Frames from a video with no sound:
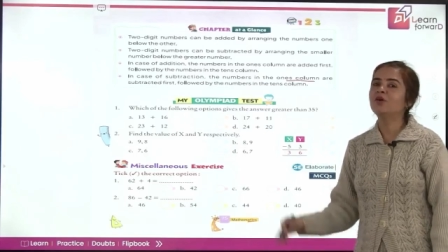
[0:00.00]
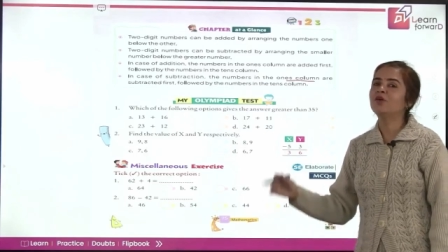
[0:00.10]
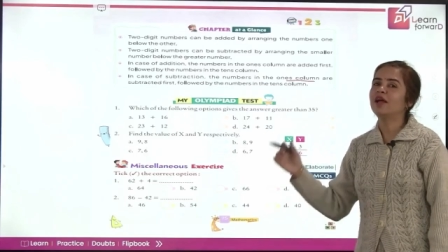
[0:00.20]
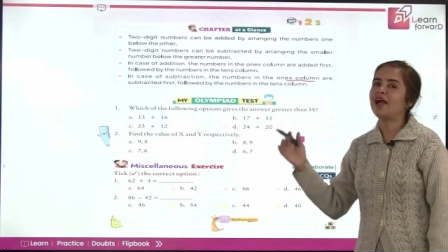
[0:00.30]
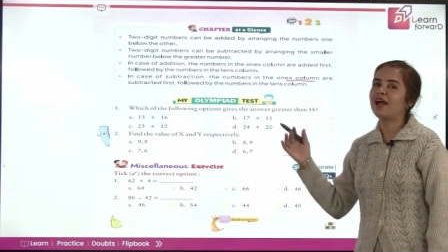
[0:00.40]

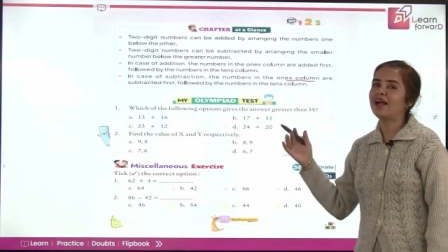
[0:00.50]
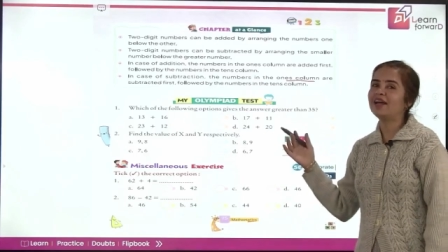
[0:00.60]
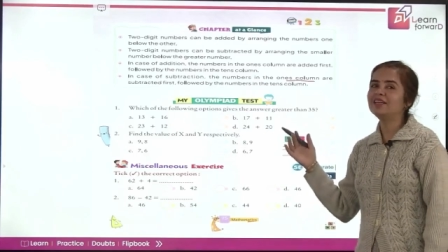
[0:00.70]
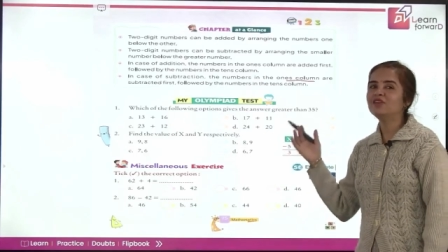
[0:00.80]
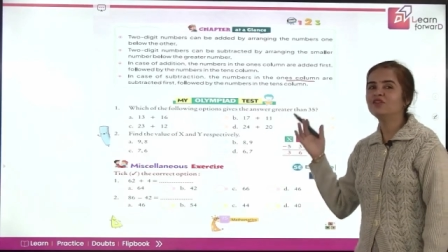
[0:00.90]
And
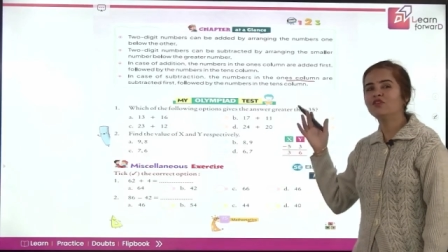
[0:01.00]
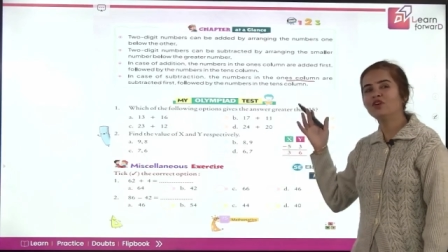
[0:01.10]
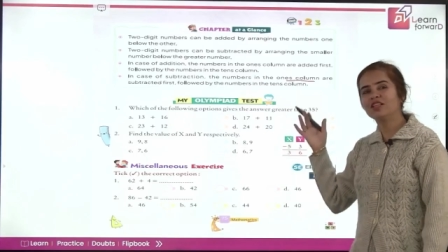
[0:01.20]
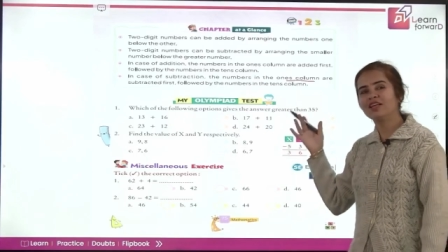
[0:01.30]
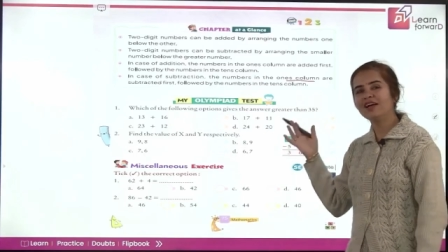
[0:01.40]
for
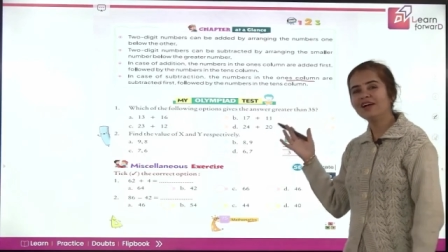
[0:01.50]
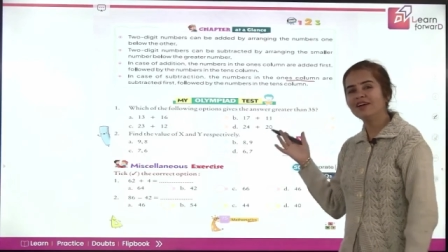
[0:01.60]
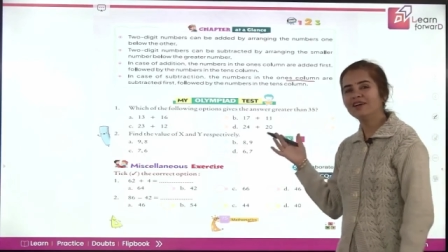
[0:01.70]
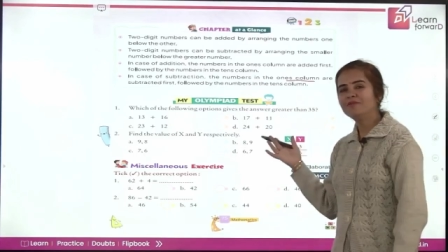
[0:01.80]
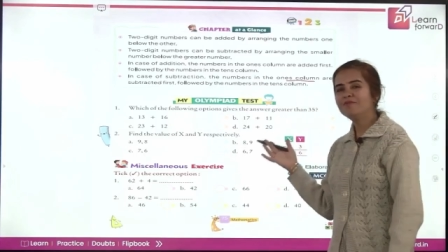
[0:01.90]
the
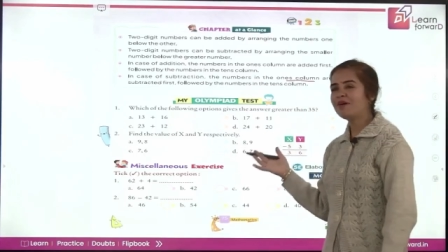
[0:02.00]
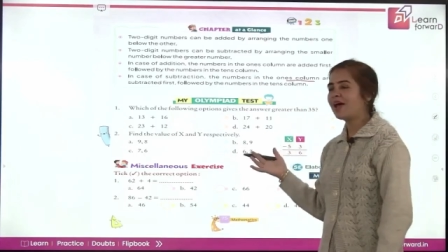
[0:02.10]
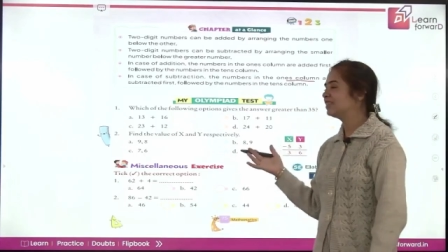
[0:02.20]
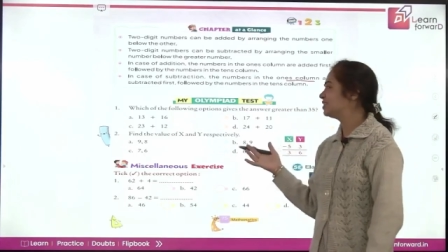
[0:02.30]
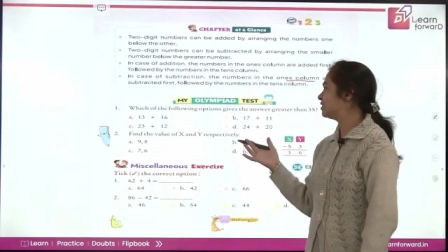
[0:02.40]
Maths
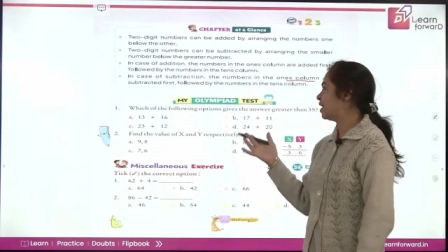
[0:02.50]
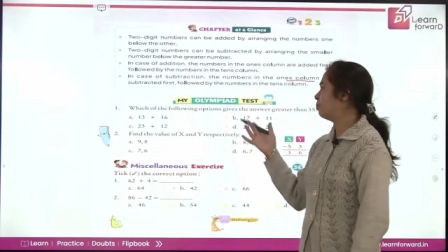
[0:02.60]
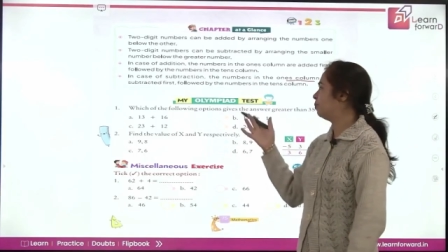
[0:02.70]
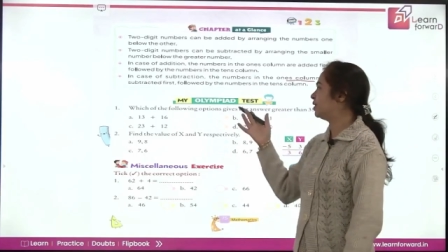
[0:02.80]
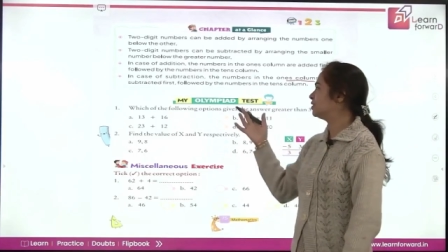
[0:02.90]

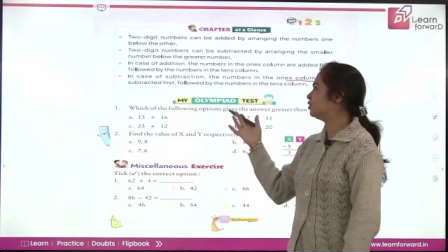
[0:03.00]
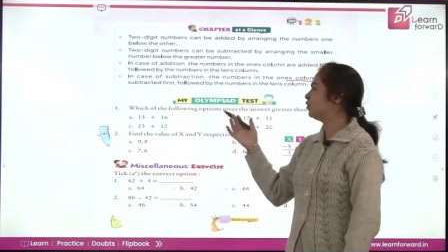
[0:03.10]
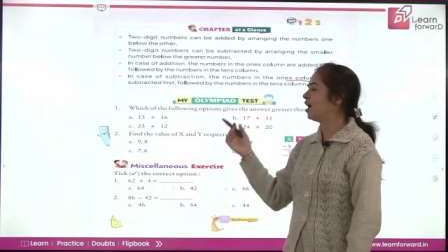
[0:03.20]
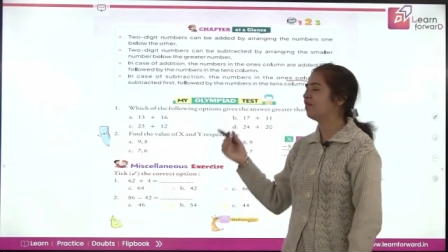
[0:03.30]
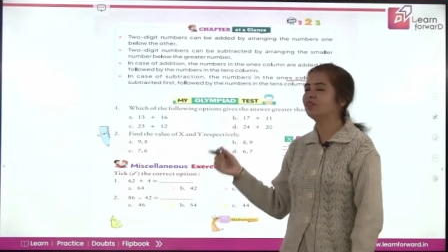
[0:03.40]
champions, you
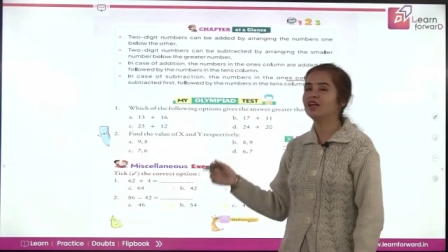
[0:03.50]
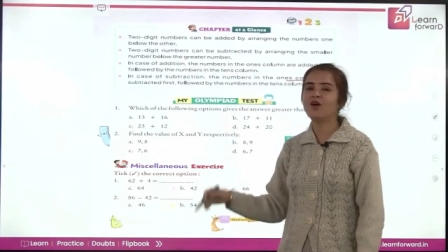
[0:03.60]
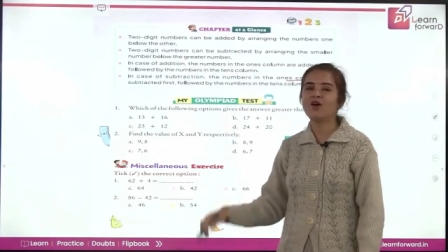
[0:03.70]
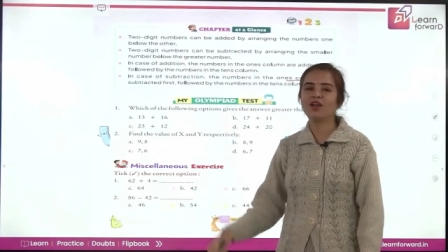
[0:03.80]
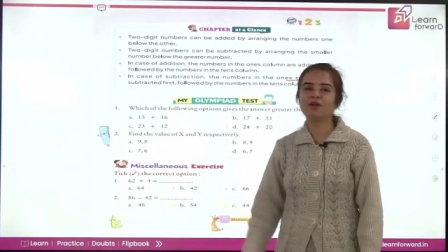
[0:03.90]
have the
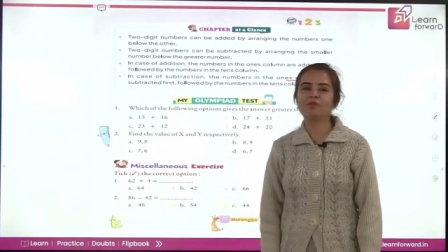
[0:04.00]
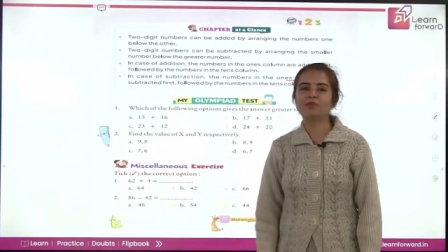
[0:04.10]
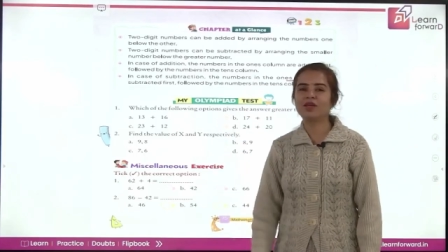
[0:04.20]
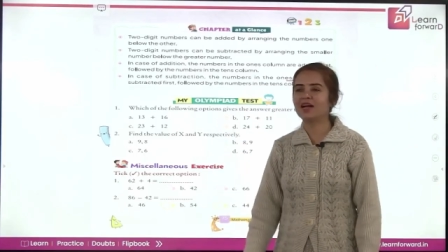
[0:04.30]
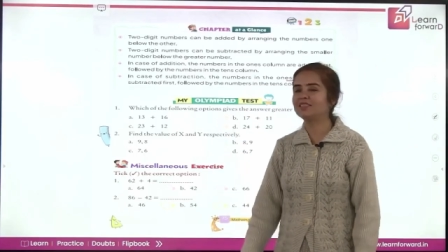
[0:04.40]

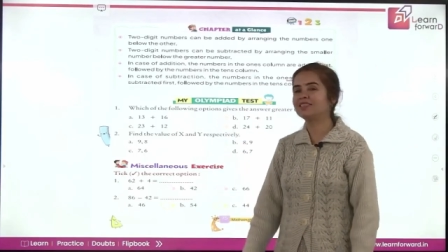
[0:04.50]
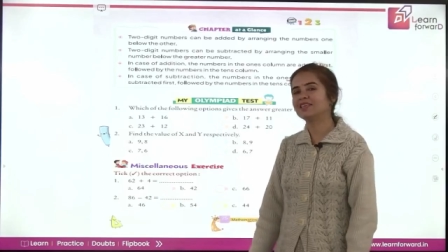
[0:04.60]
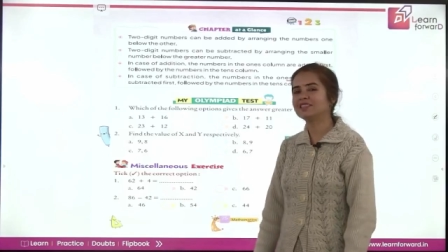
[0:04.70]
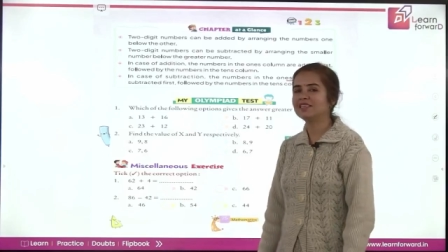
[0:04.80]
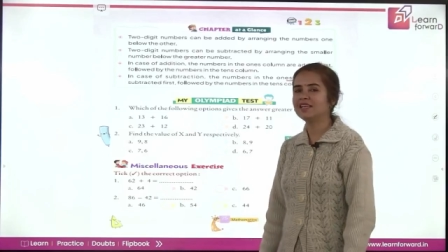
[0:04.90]
Olympiad test.
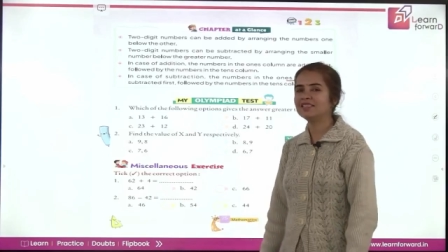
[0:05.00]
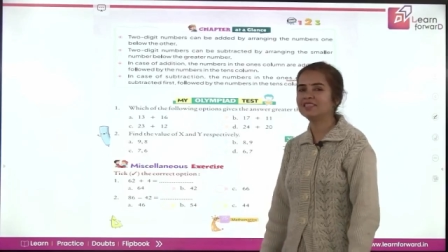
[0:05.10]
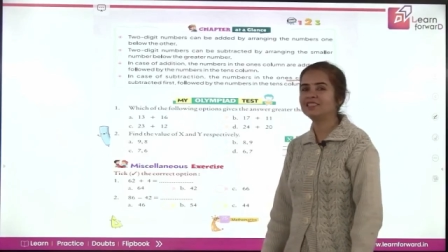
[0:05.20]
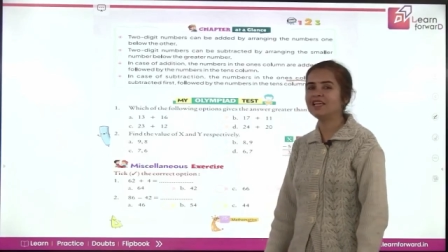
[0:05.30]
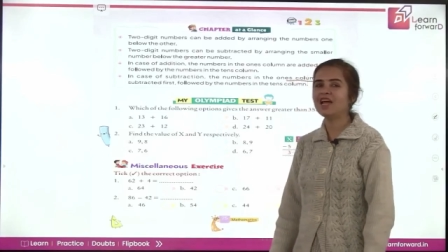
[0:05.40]
Let's
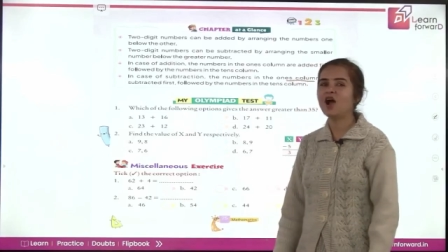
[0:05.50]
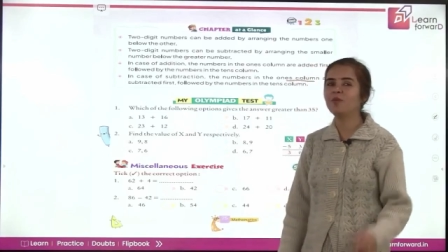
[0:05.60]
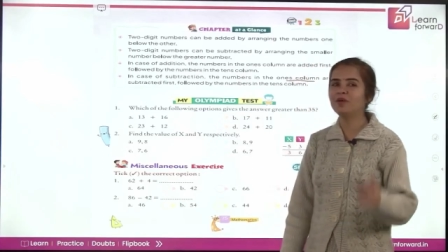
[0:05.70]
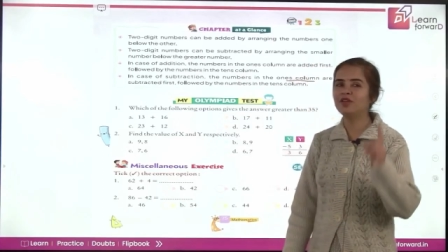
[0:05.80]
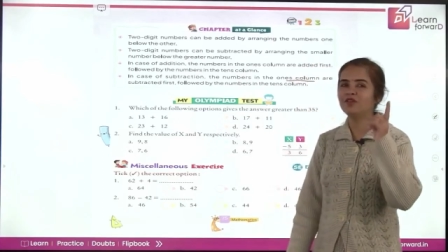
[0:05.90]
see how many
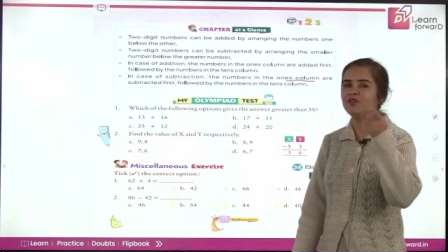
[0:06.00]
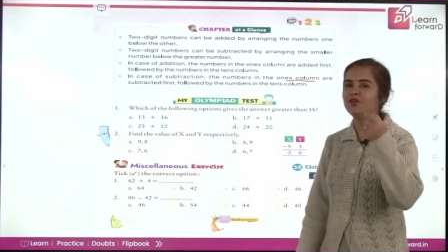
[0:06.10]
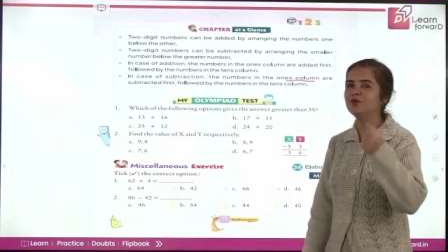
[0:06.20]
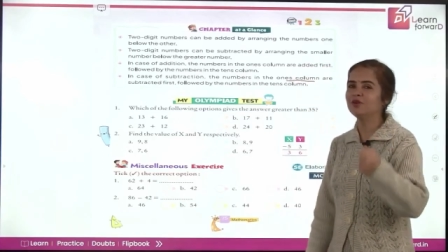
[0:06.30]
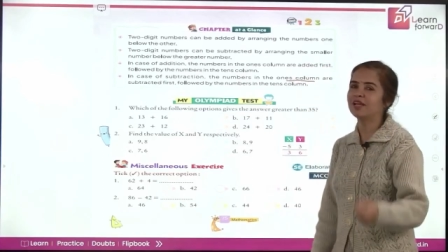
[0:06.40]
of you
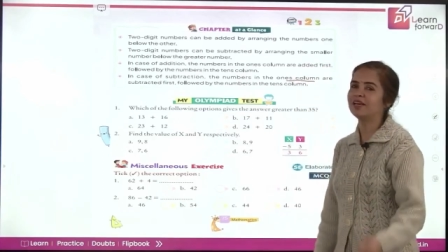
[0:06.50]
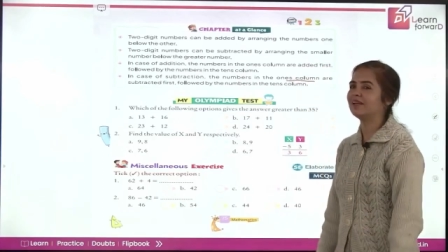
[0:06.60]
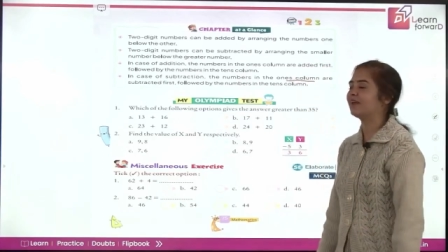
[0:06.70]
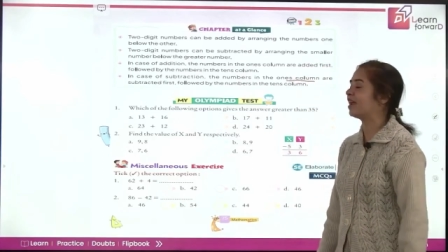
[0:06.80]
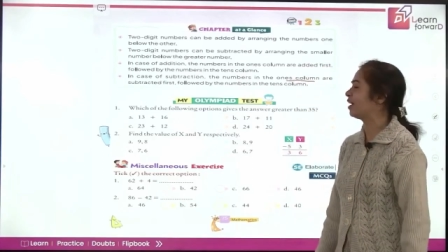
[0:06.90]
can
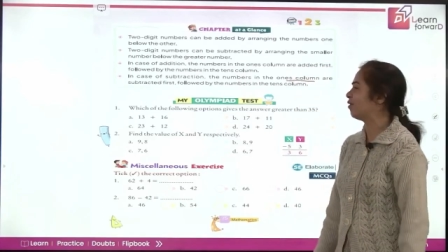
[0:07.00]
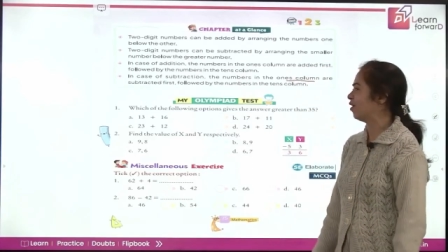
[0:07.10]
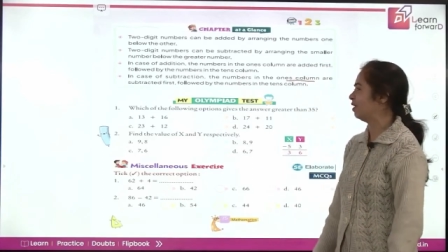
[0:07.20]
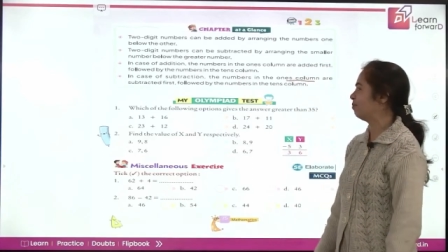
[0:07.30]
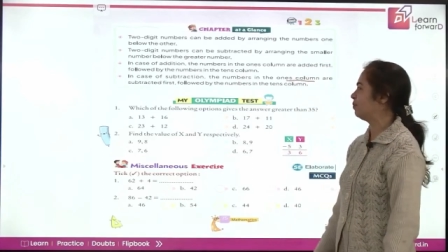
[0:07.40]
crack
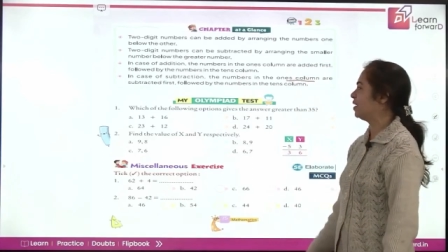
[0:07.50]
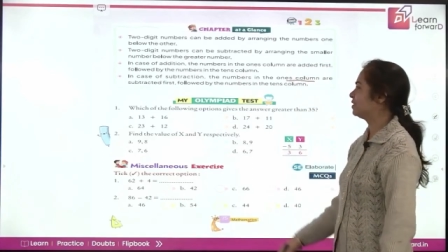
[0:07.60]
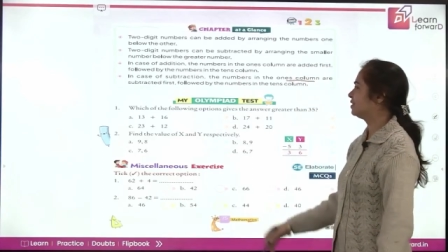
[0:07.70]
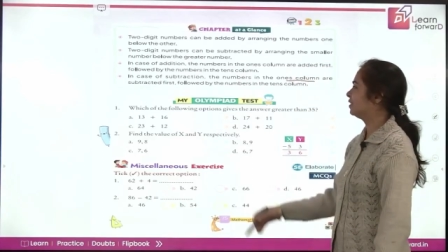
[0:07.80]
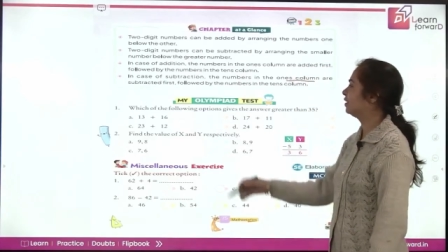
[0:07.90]
Olympiad here.